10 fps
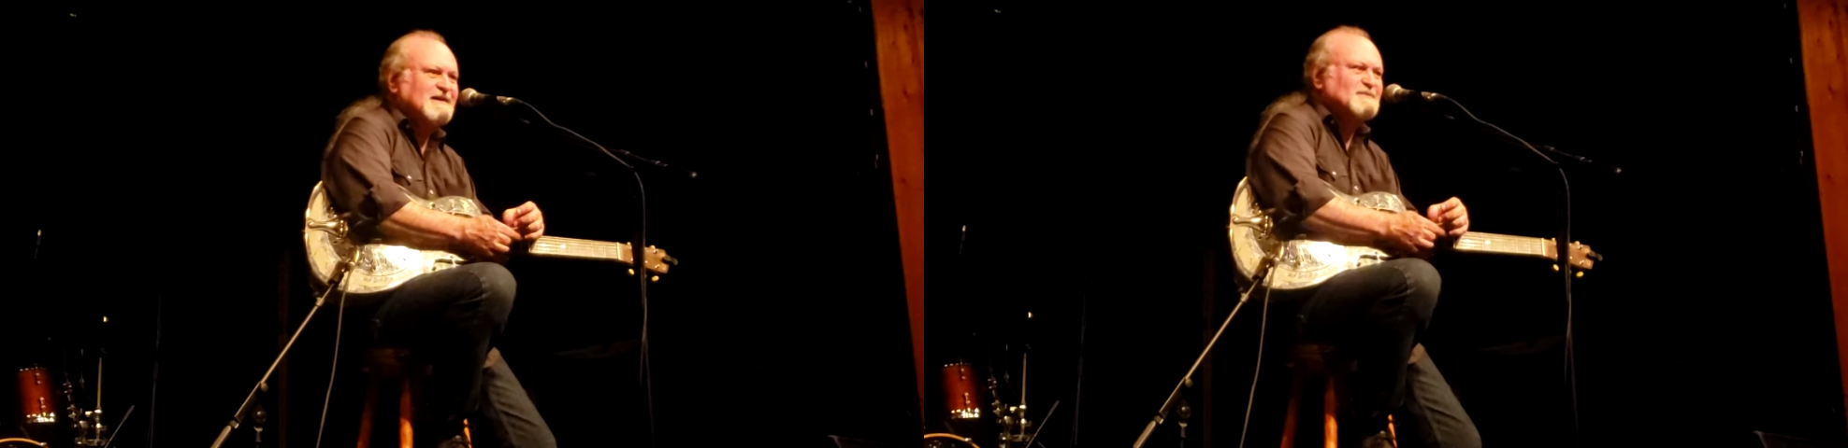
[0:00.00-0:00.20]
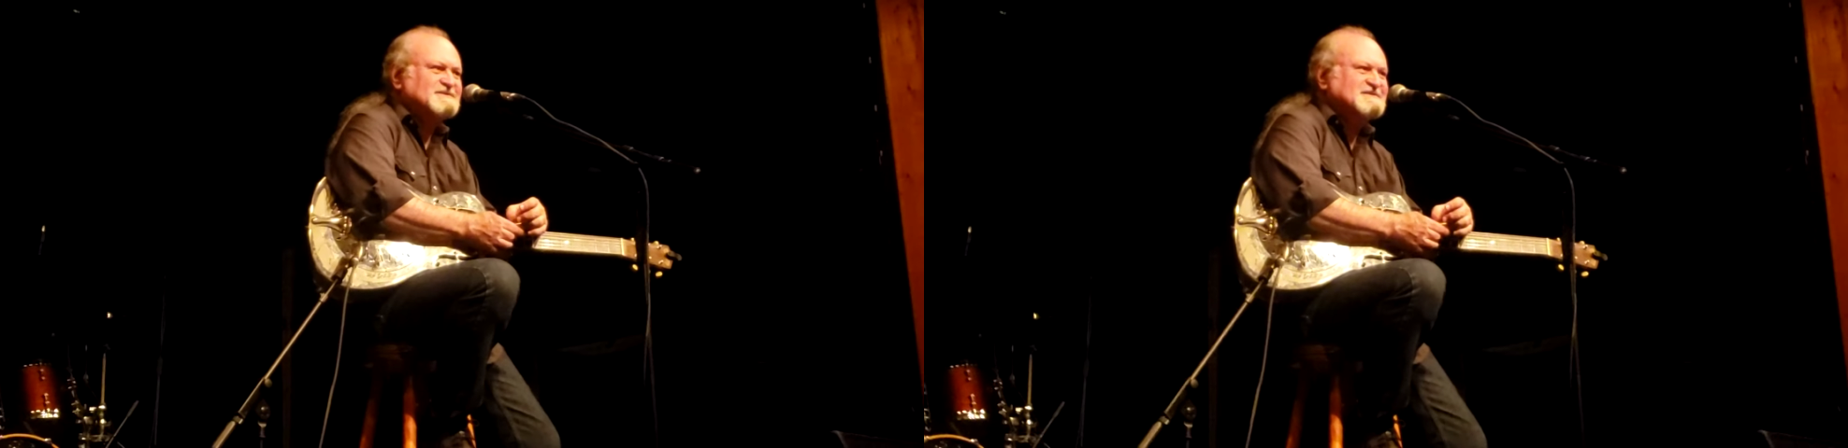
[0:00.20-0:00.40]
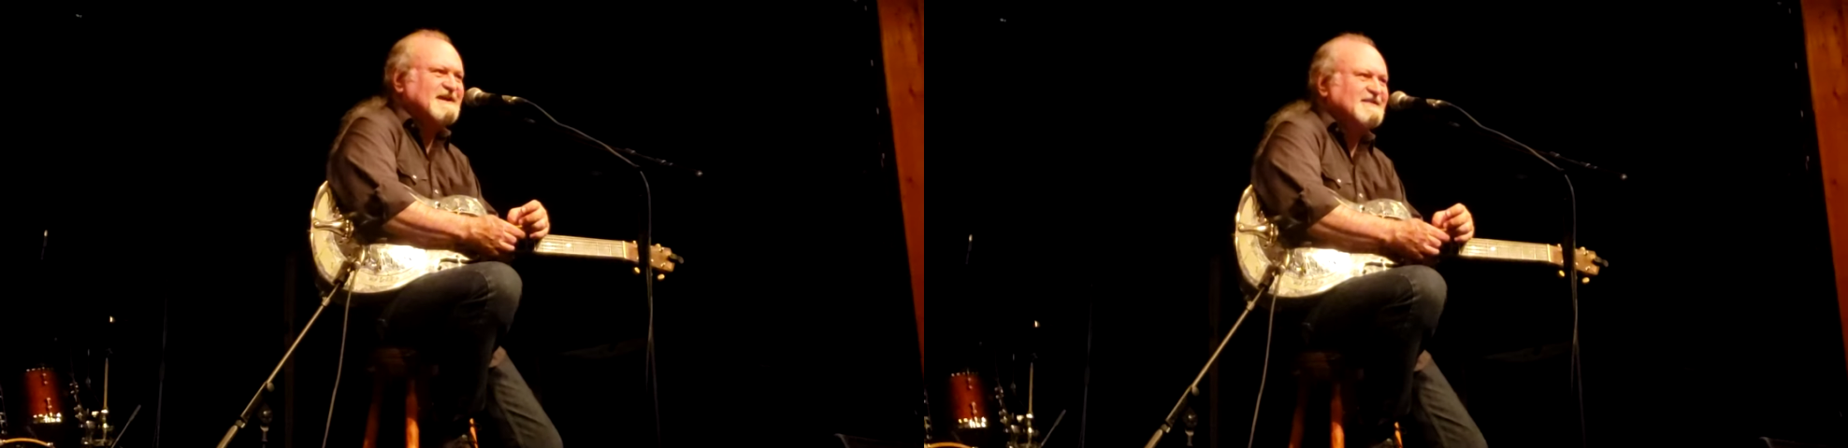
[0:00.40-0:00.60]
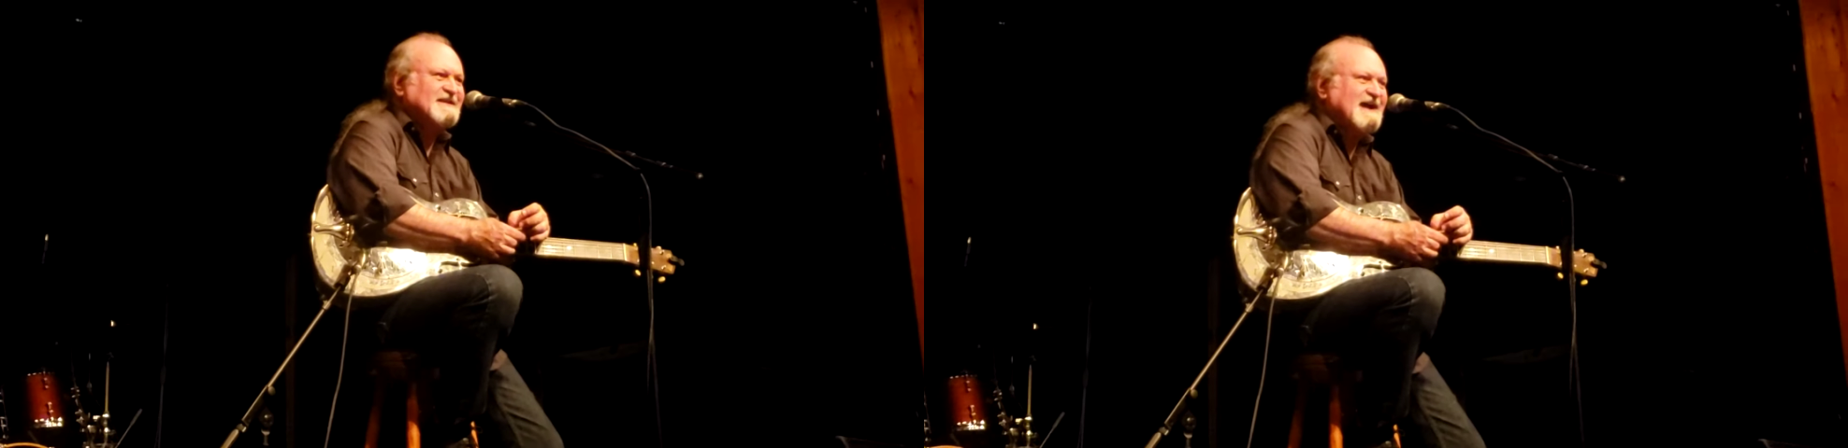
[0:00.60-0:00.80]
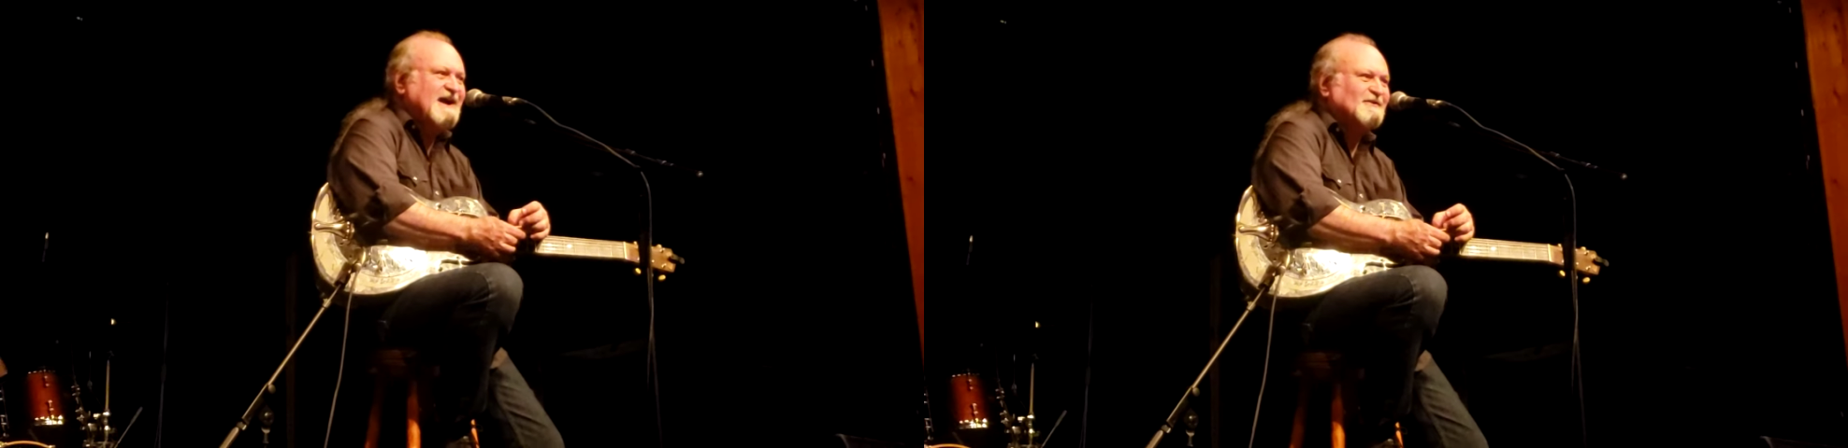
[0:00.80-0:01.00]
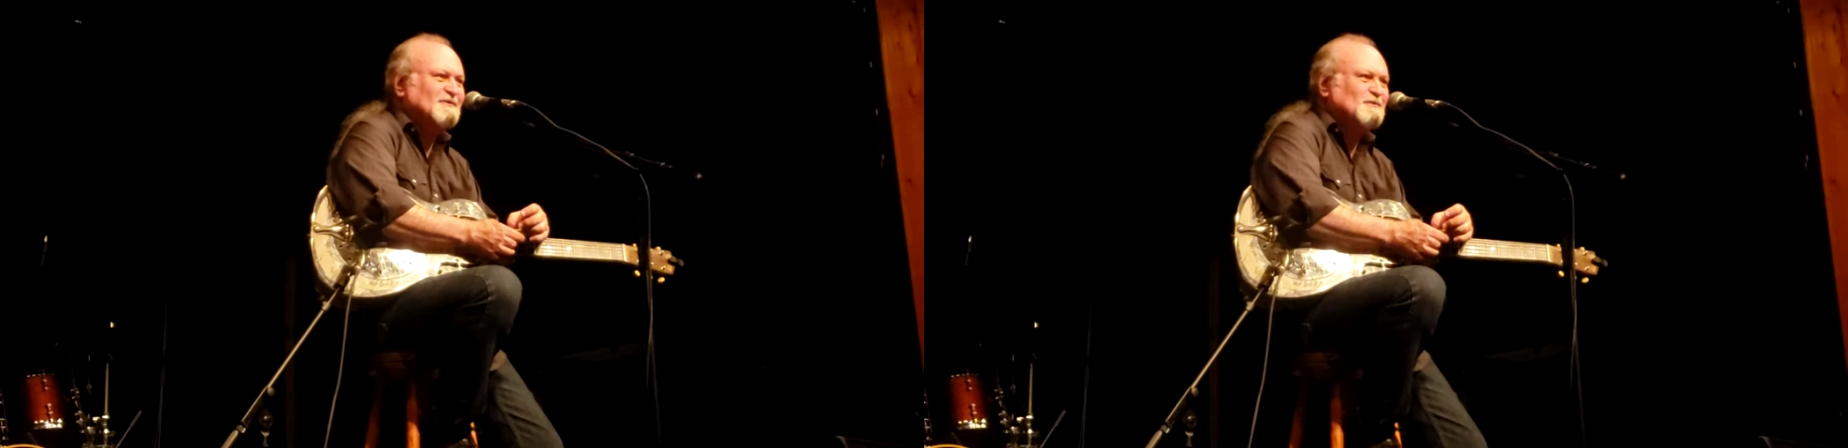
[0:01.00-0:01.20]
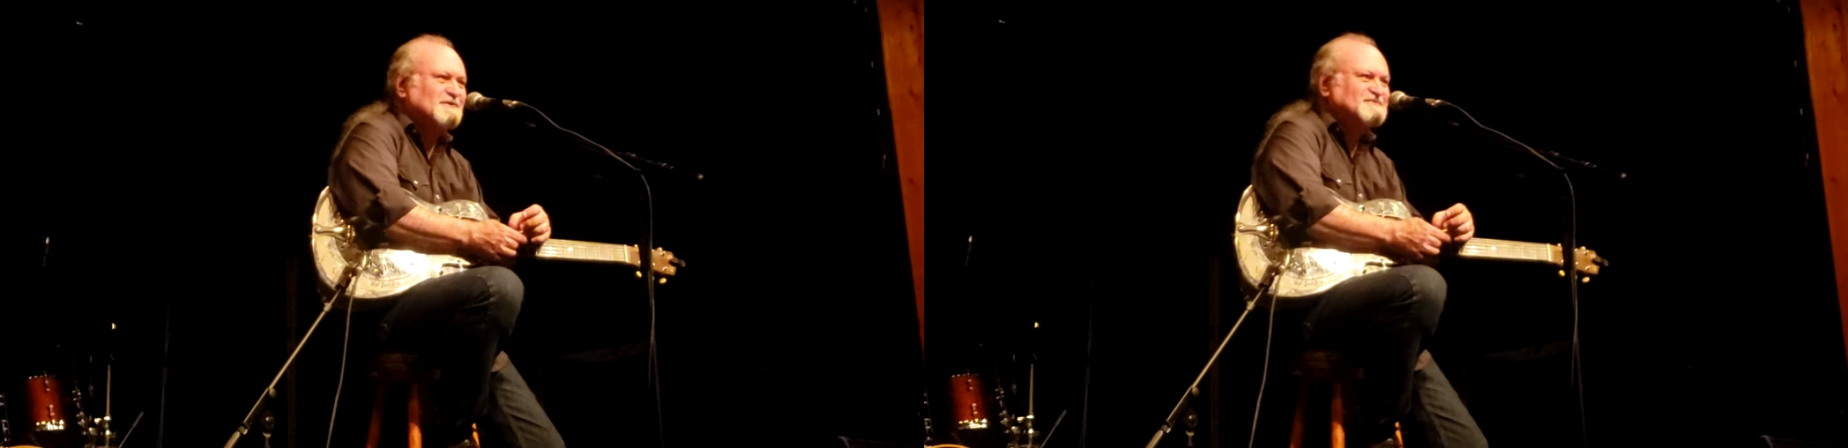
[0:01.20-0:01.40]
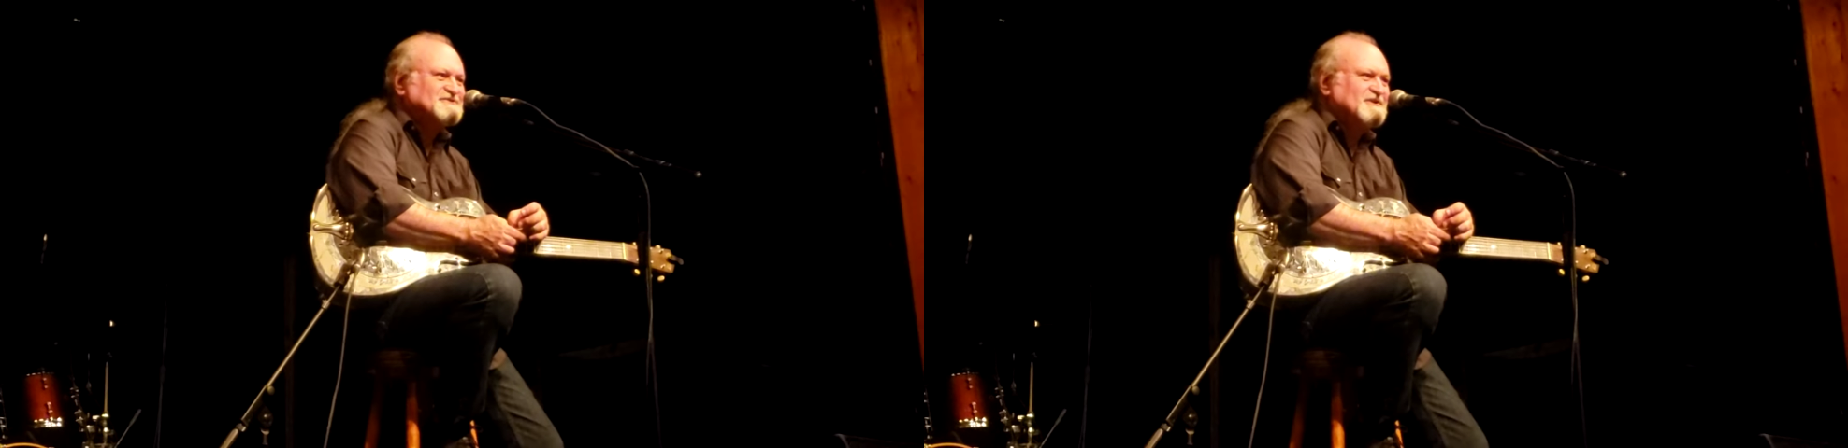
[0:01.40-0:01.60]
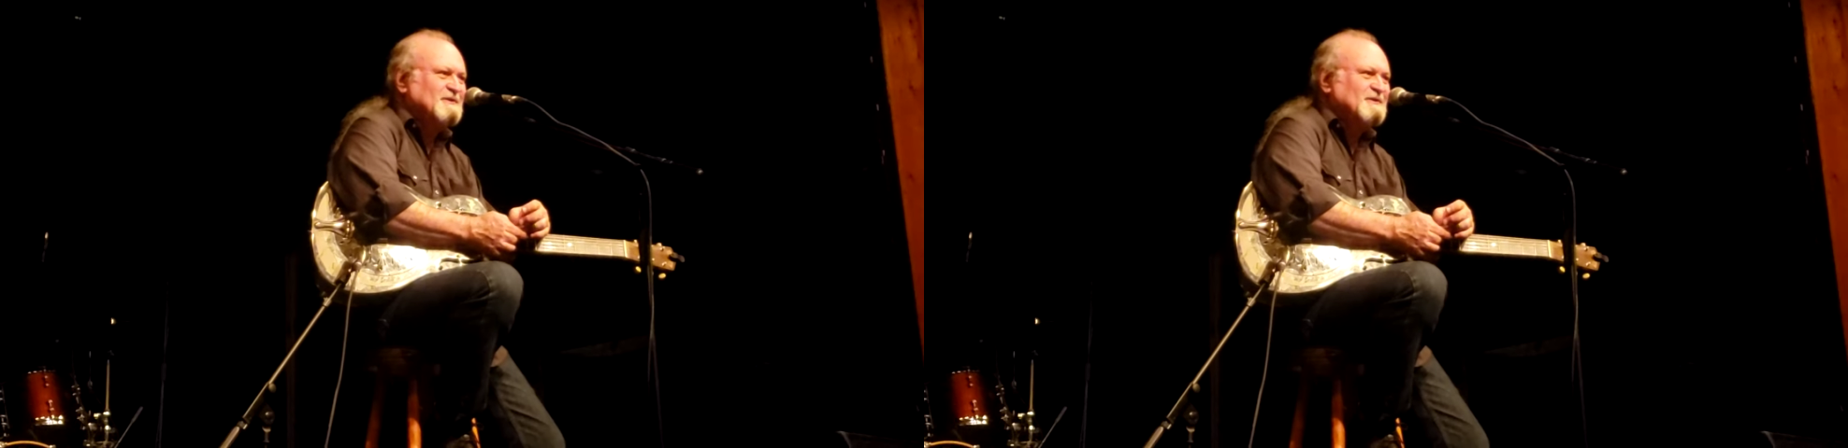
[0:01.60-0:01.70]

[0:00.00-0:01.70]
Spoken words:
I would say the Howlin Wolf show,